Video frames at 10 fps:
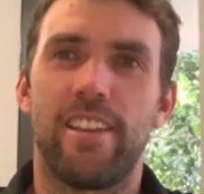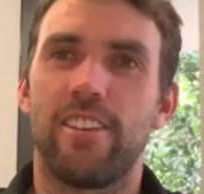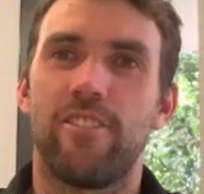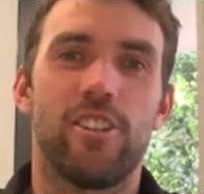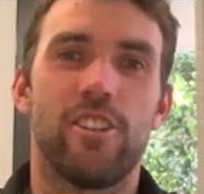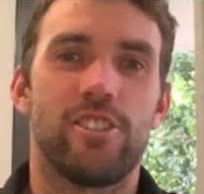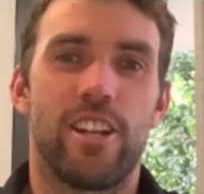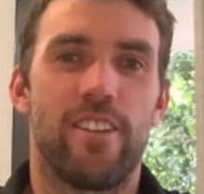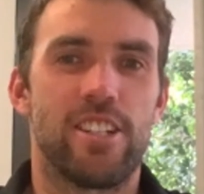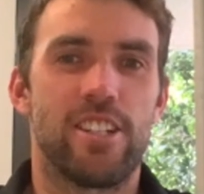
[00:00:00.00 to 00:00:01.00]
think the first
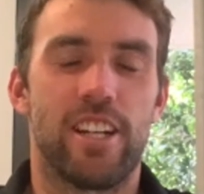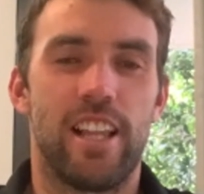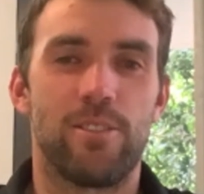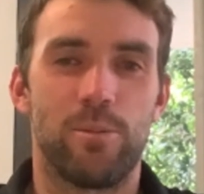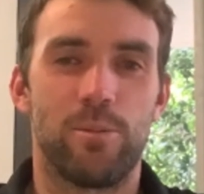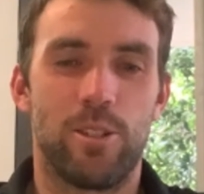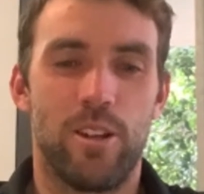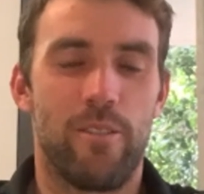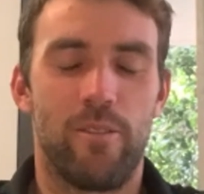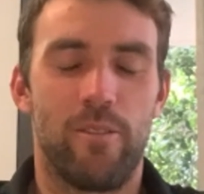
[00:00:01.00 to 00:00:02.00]
generation gloves,
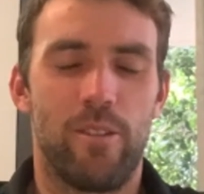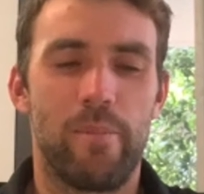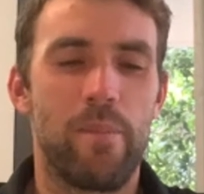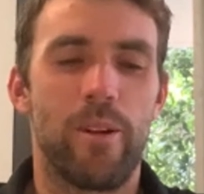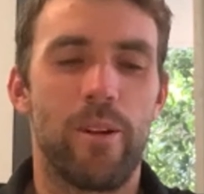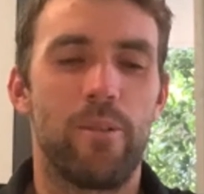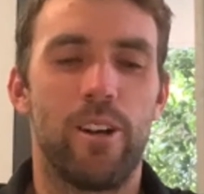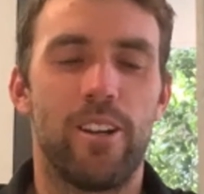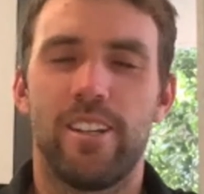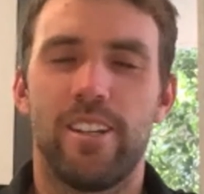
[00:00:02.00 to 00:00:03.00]
which from memory
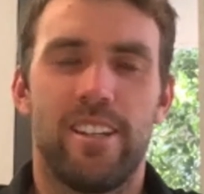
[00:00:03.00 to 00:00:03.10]
were